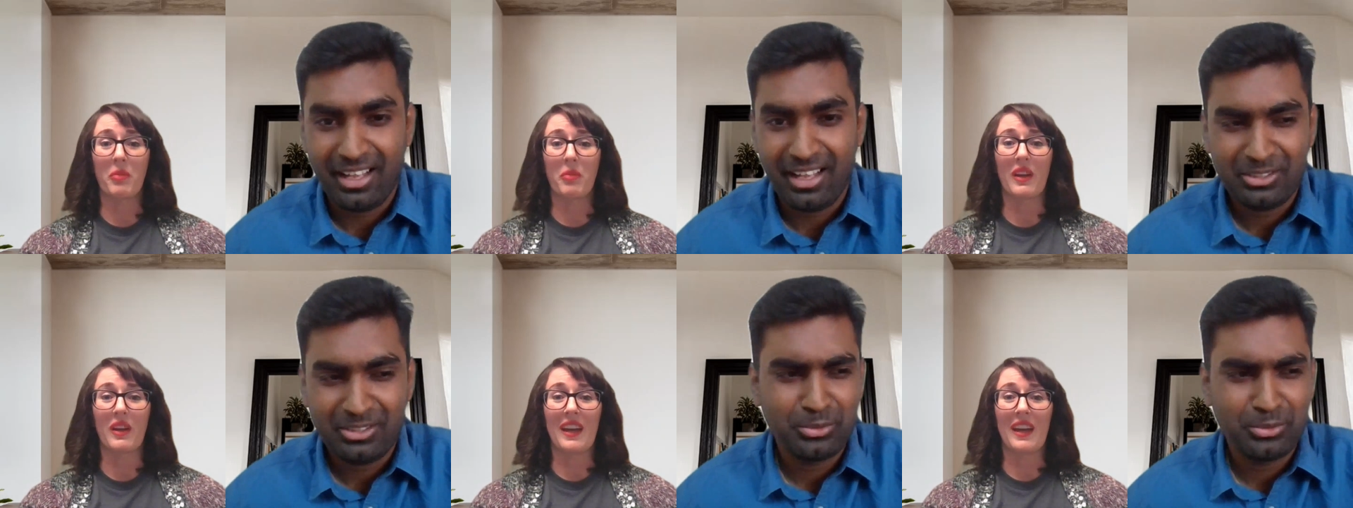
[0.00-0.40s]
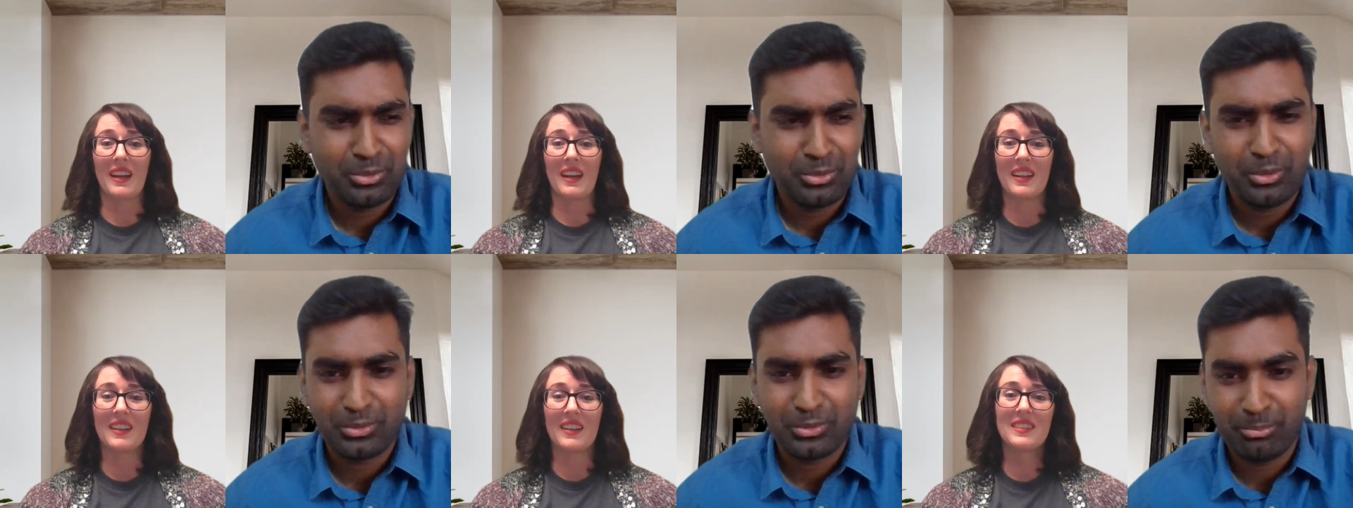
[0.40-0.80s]
Speaker 1: I
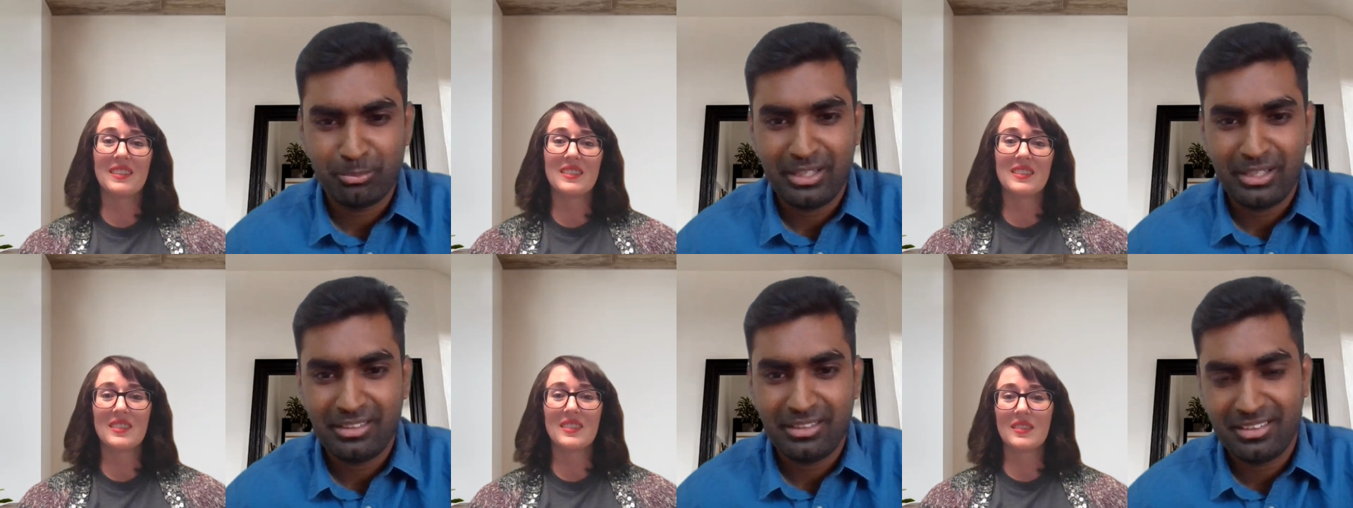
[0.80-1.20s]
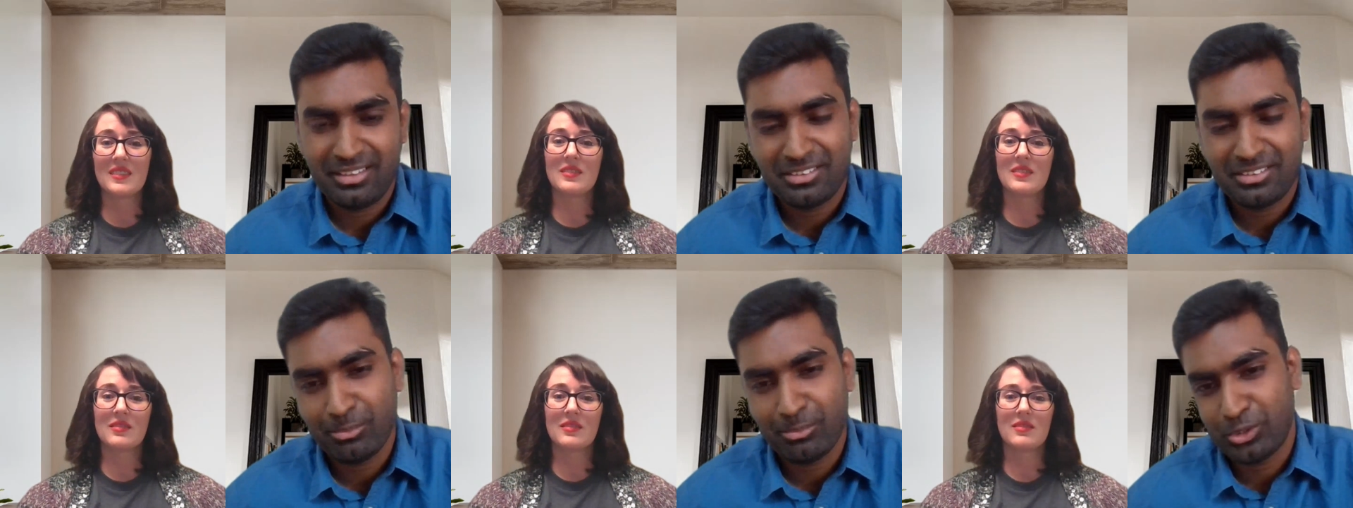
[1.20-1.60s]
like to know the
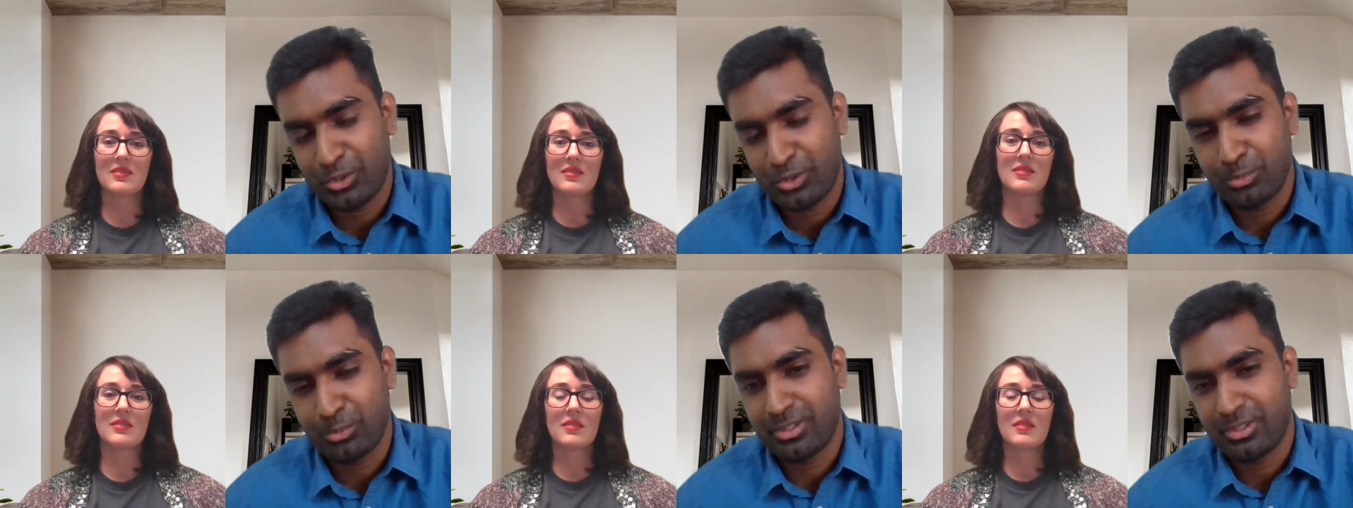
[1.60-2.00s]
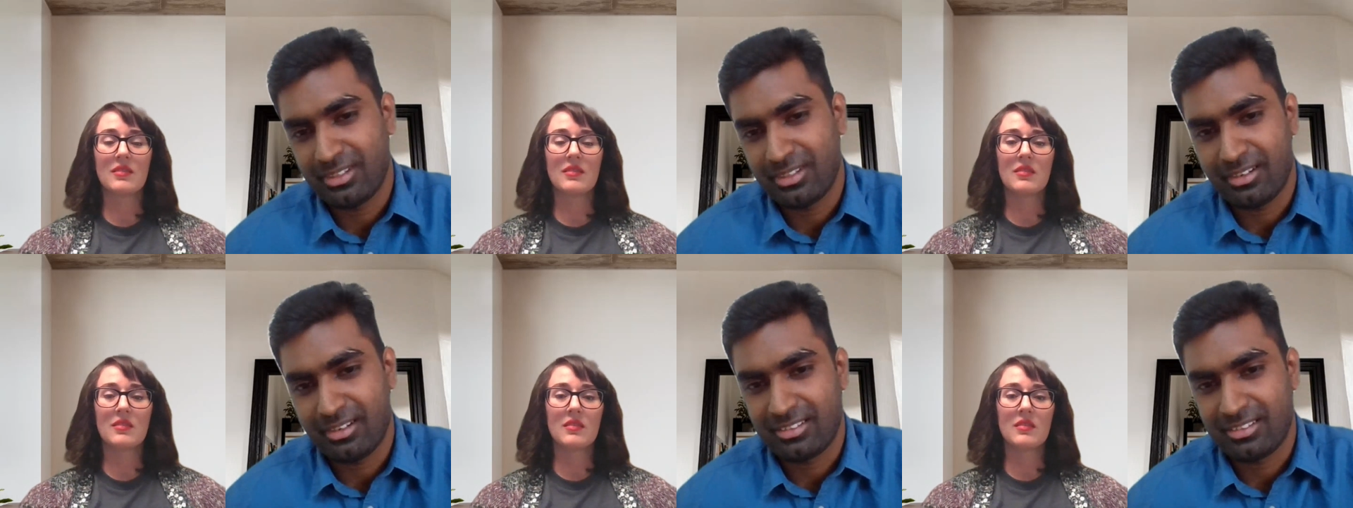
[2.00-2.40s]
many things about
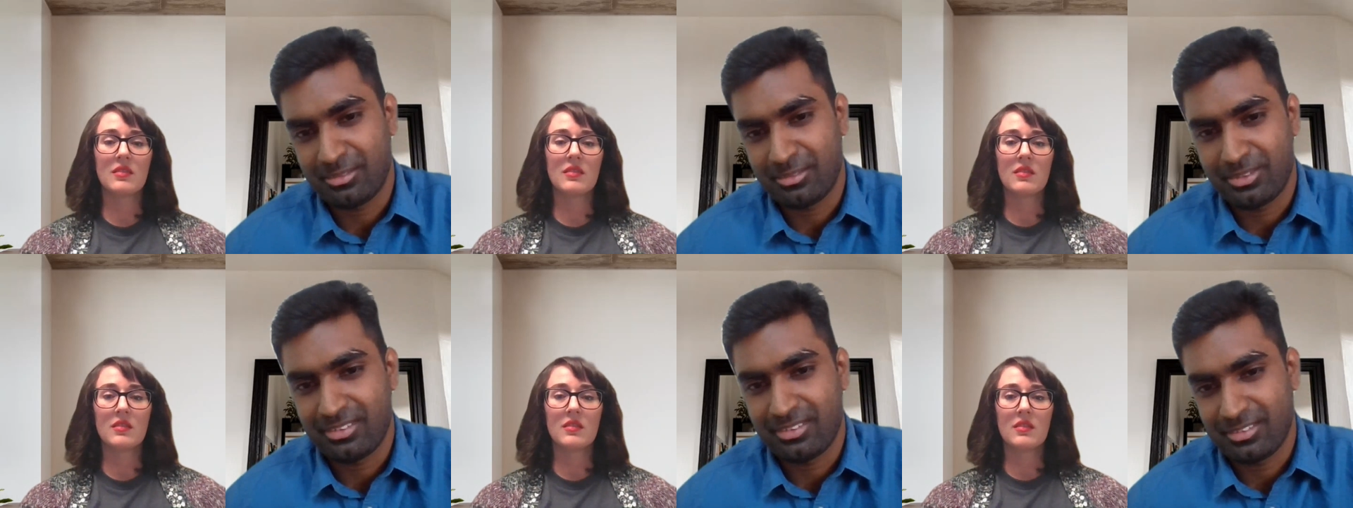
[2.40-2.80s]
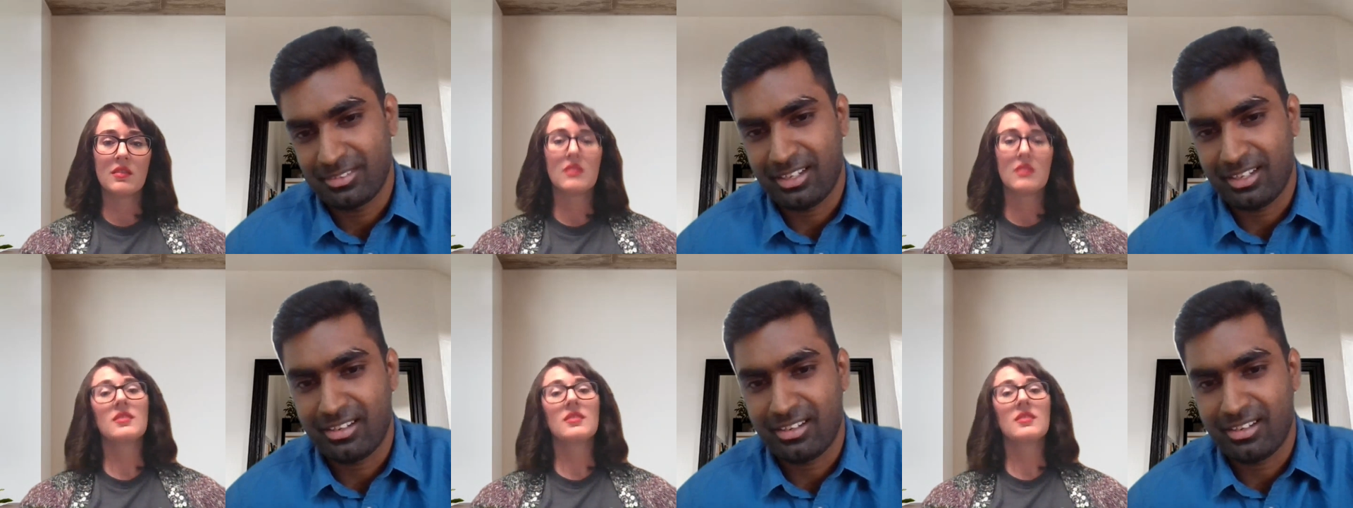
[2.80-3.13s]
human anatomy.